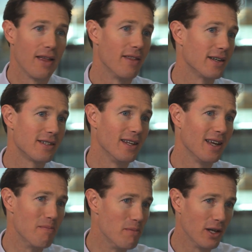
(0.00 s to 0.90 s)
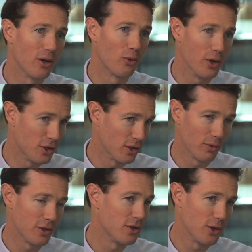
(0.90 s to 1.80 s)
that's the EMEA region,
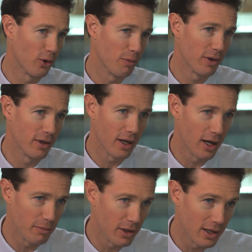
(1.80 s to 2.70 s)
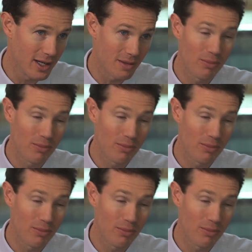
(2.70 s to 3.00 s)
which is Europe and Middle East.